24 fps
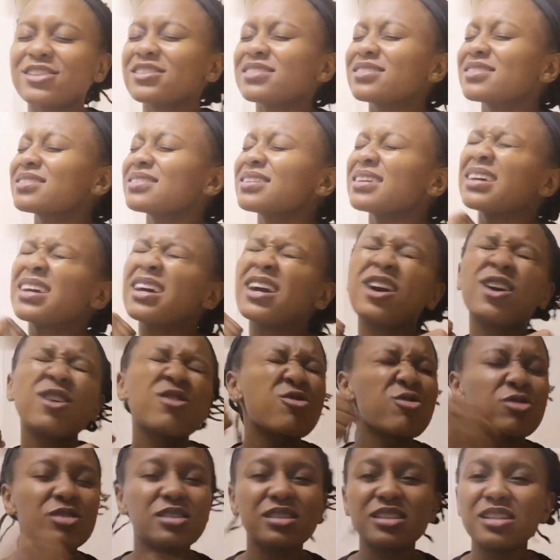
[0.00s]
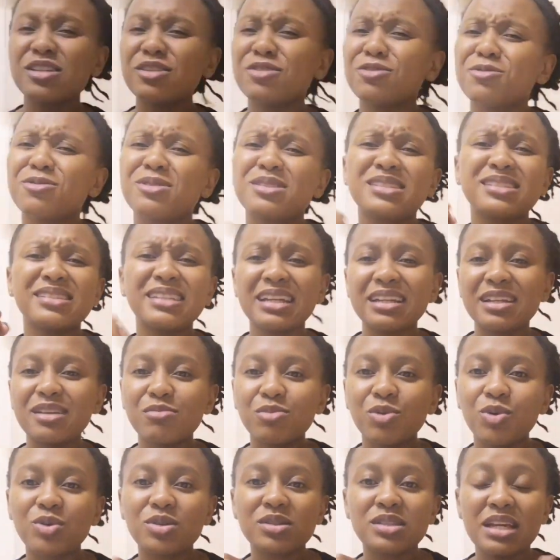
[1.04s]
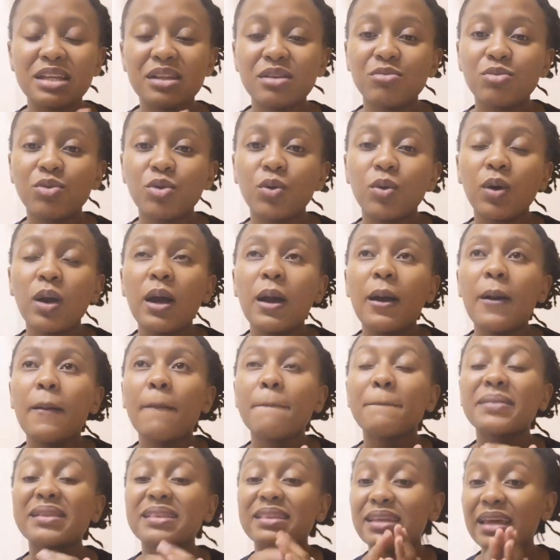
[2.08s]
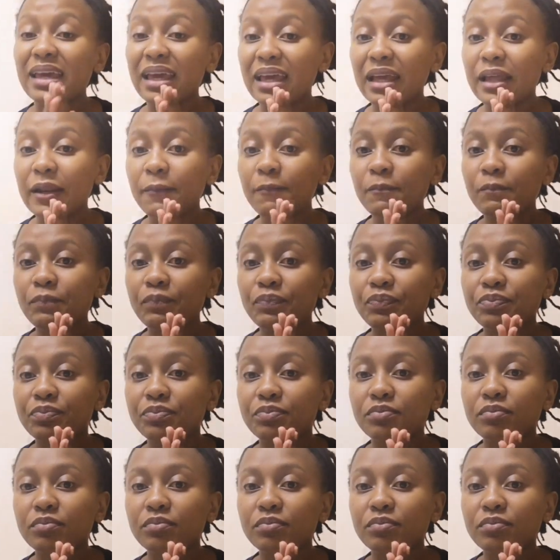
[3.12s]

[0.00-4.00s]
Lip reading: Just continue, study more. But then